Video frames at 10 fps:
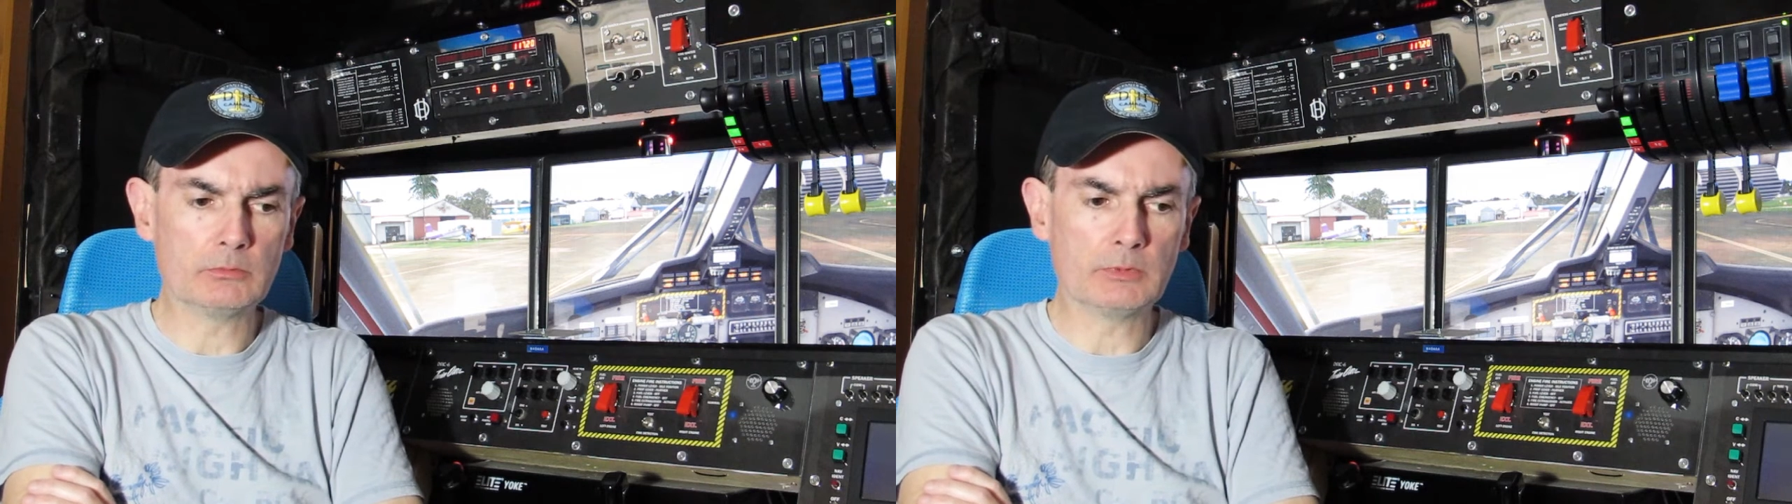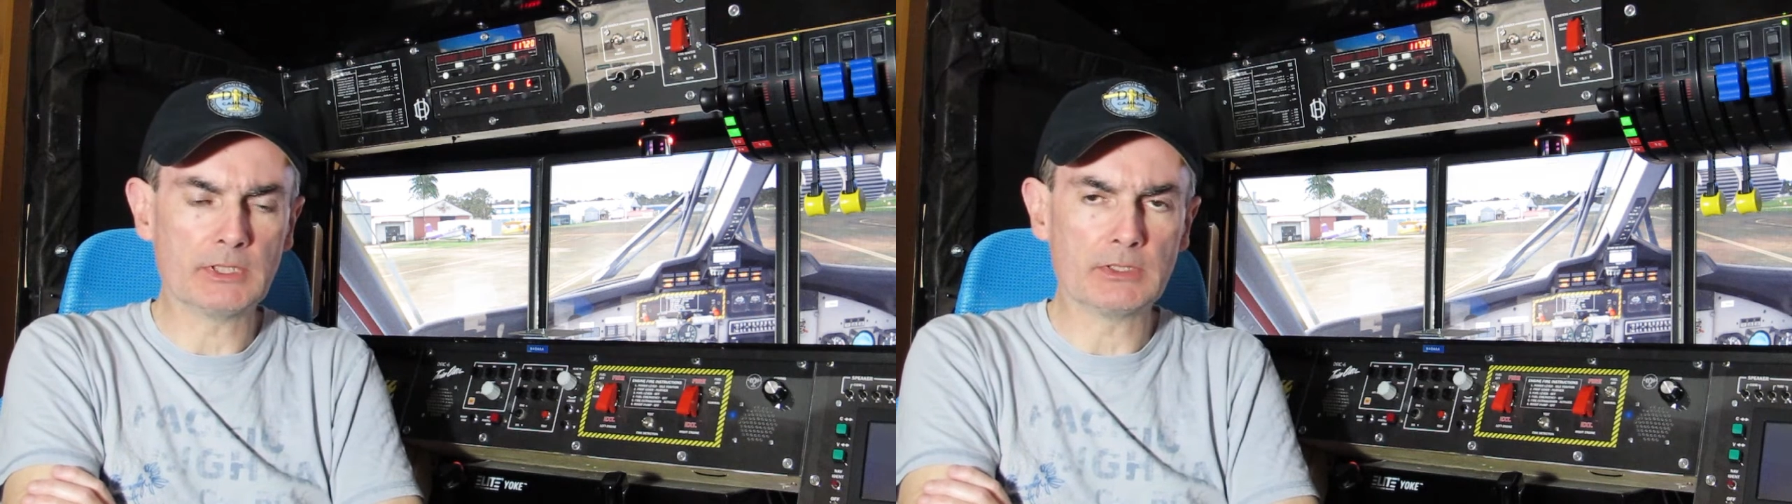
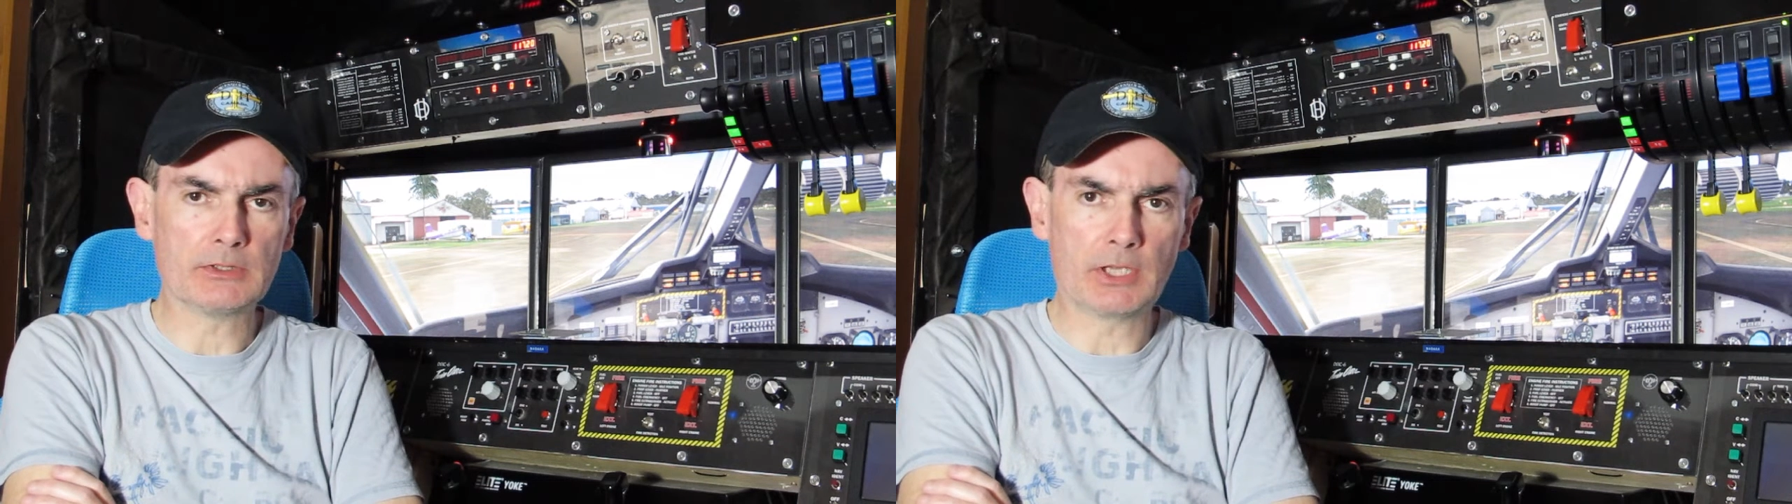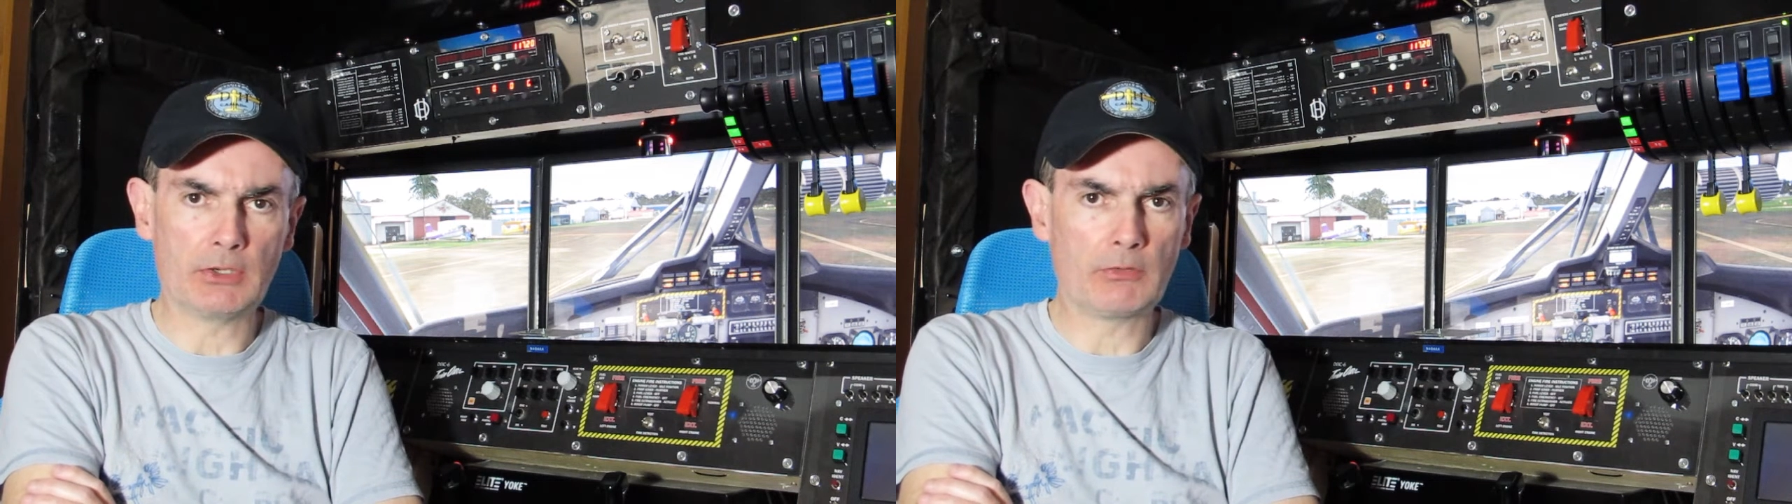we can
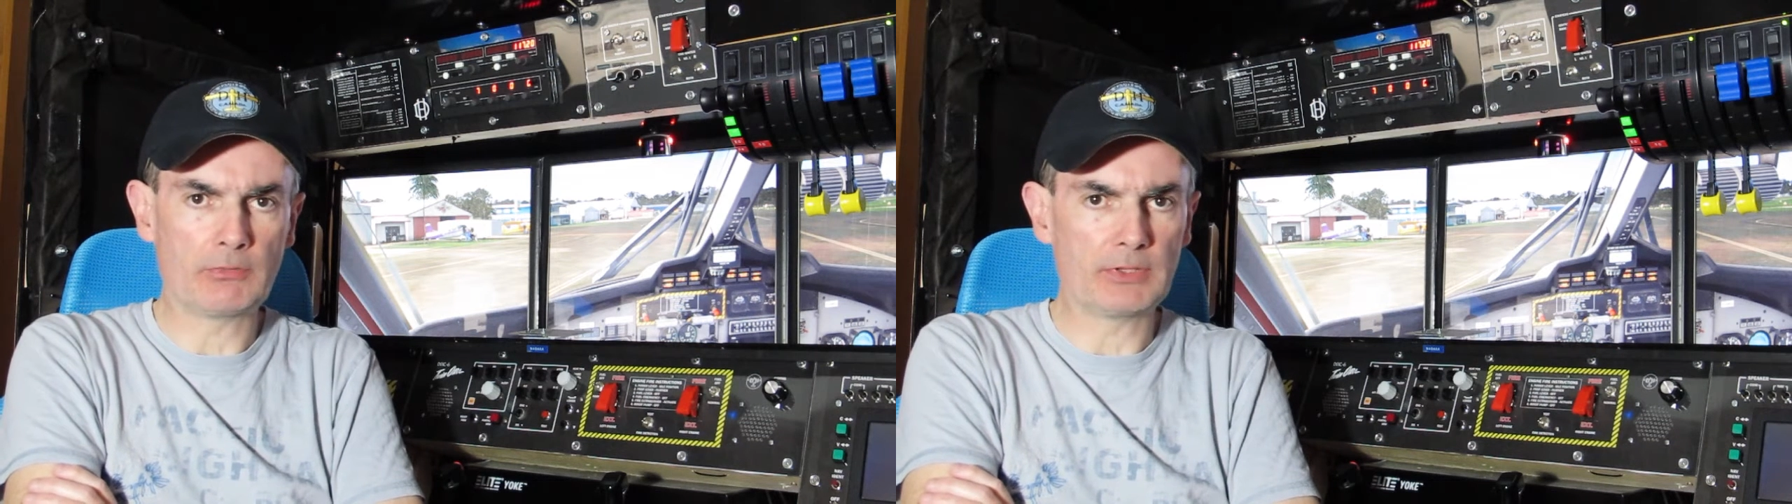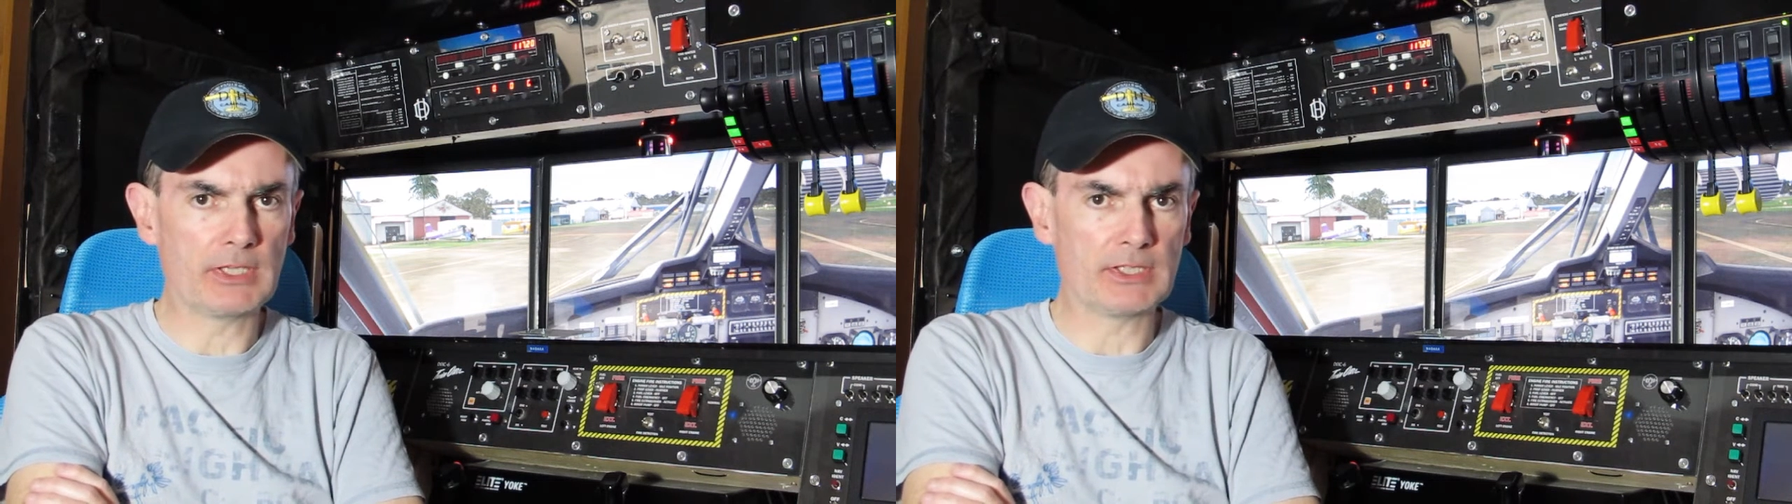turn
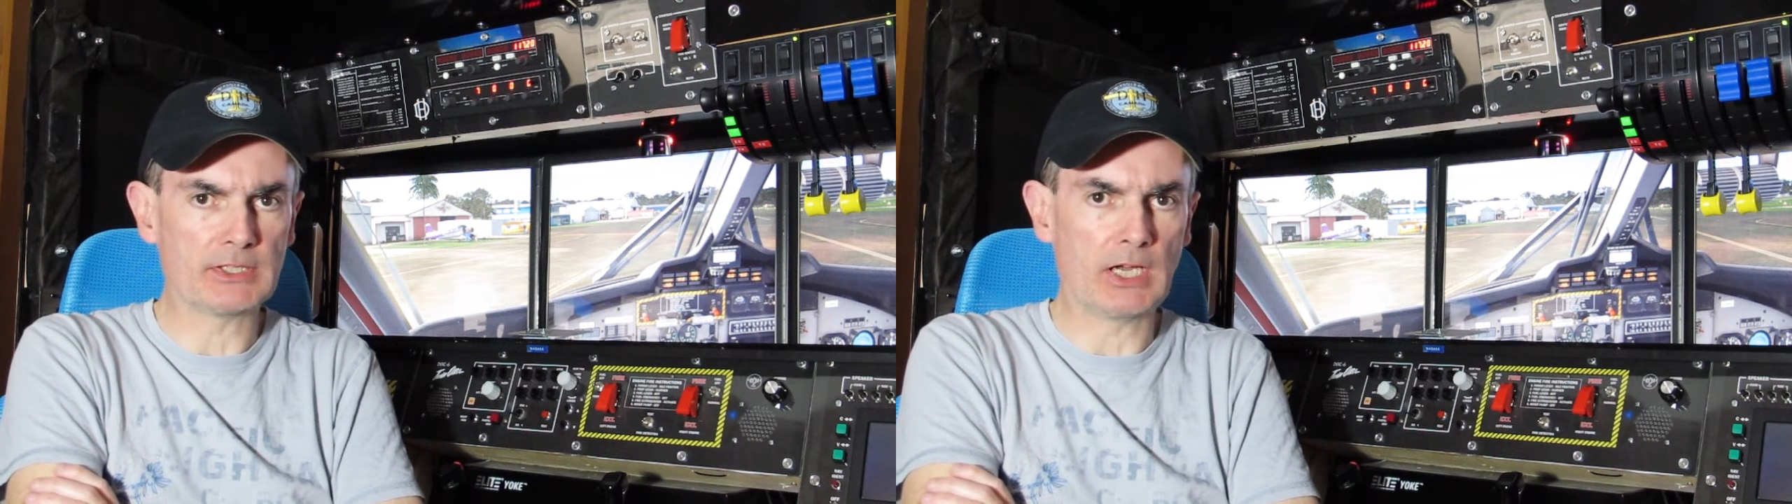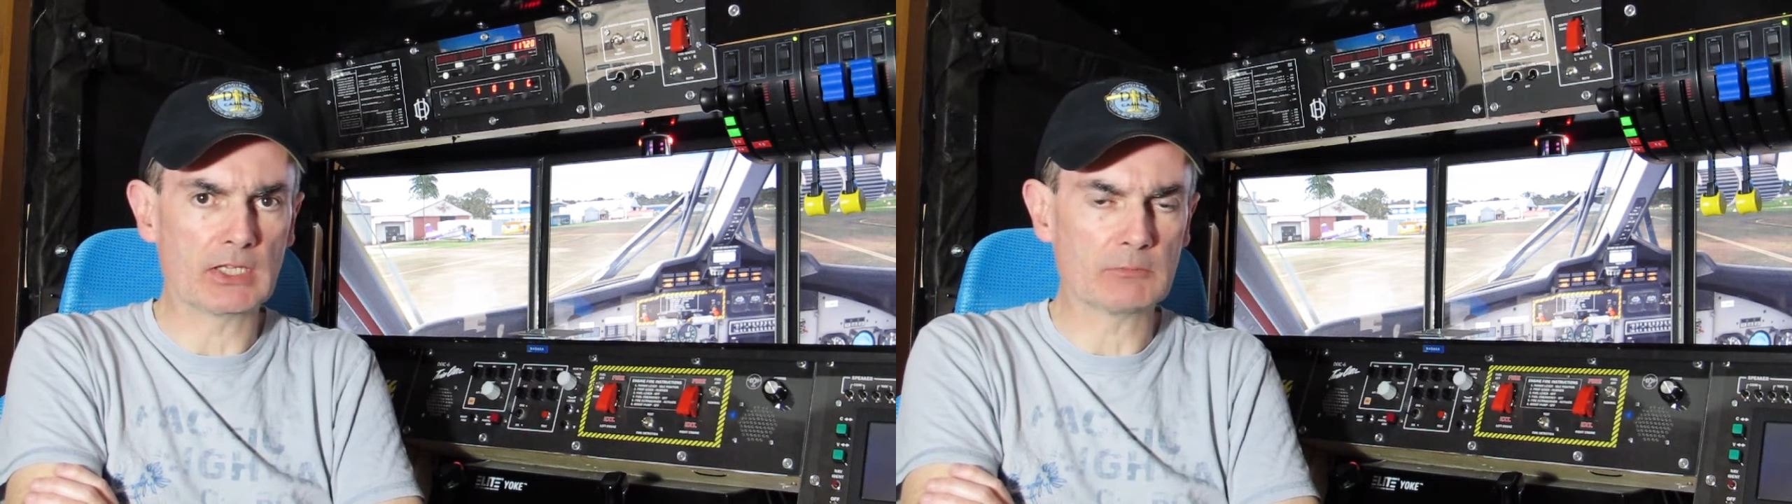off the
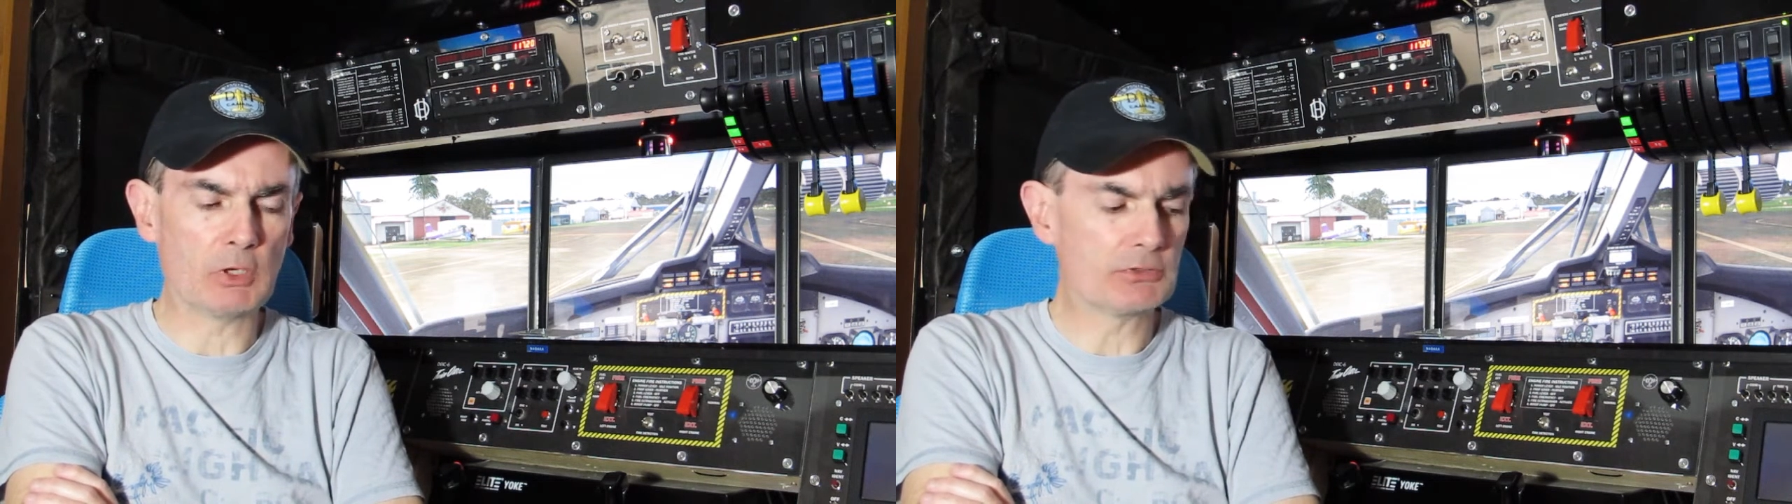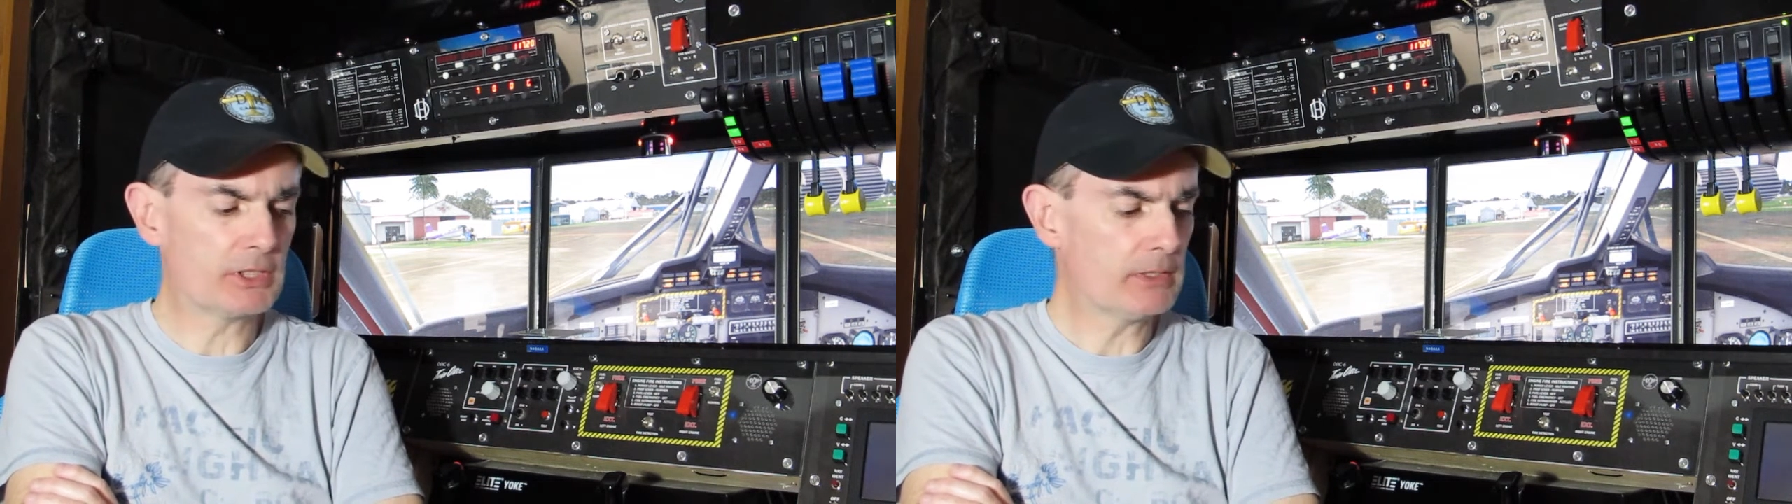starter
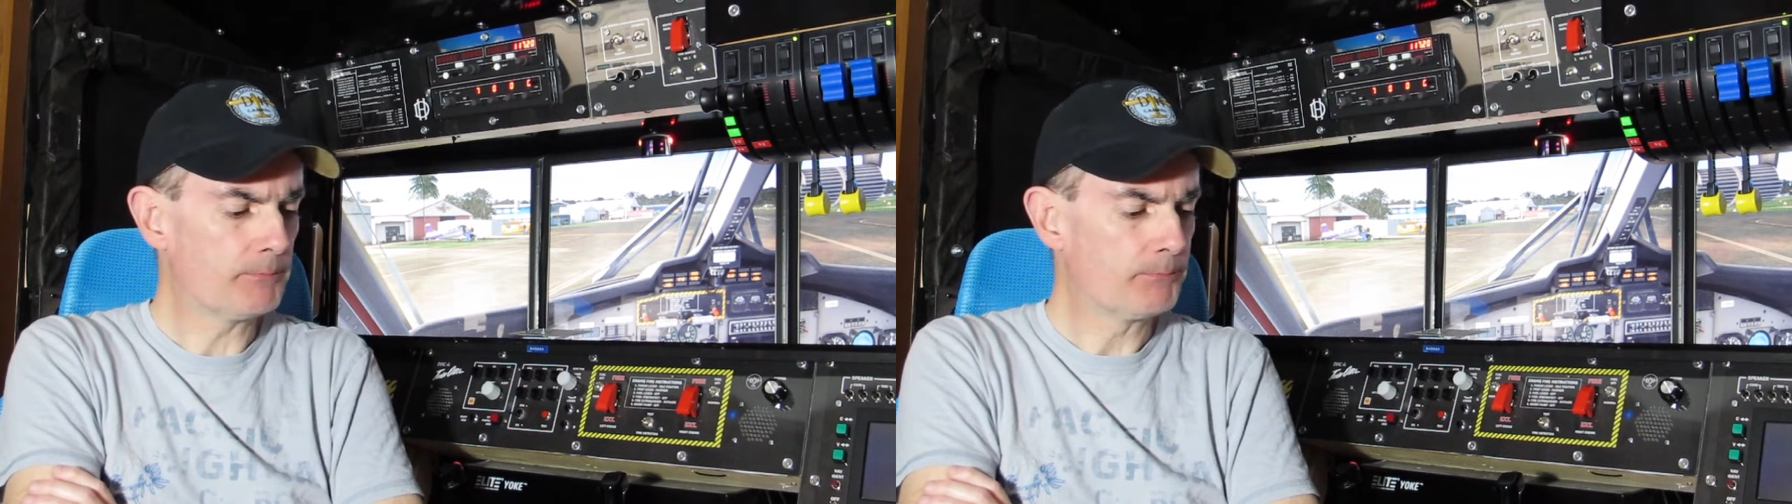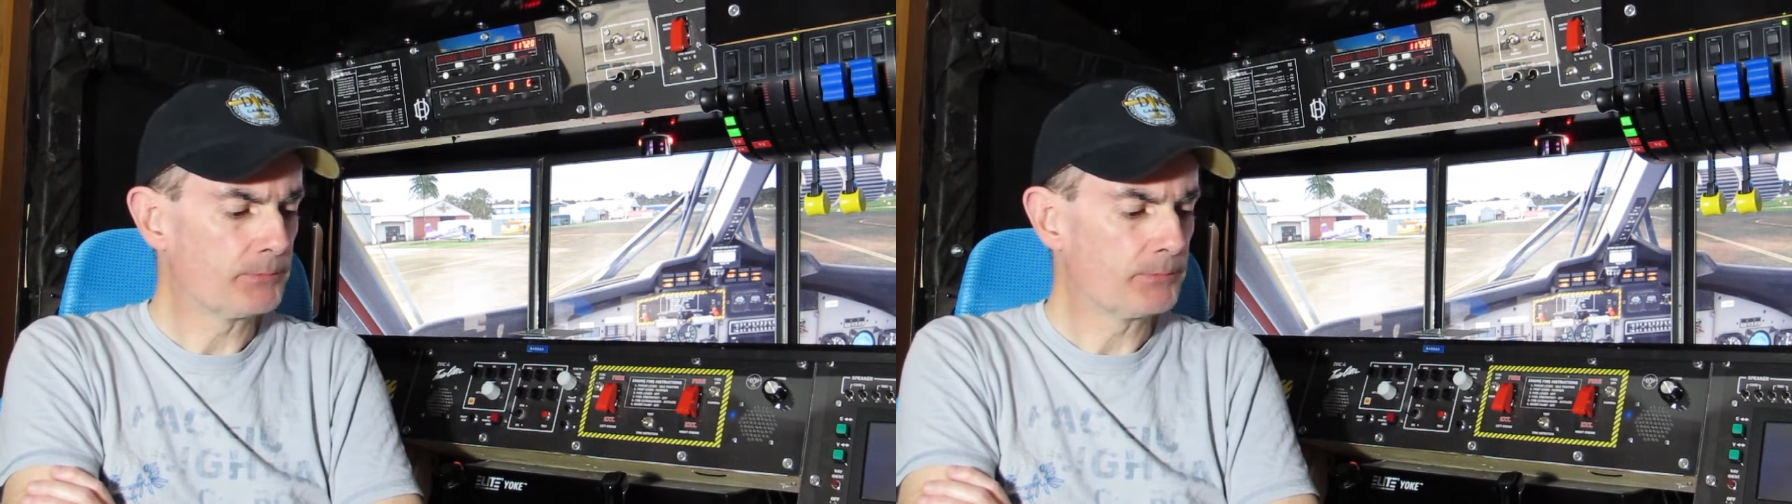motor